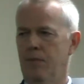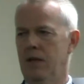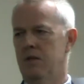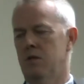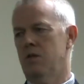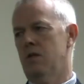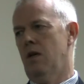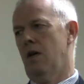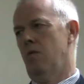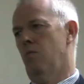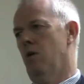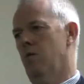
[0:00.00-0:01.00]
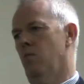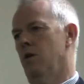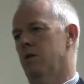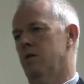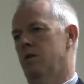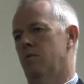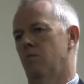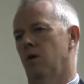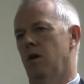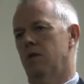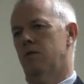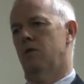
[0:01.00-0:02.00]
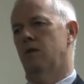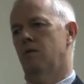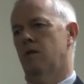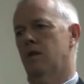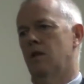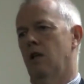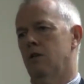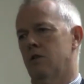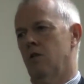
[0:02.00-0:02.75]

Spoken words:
It's to say what let's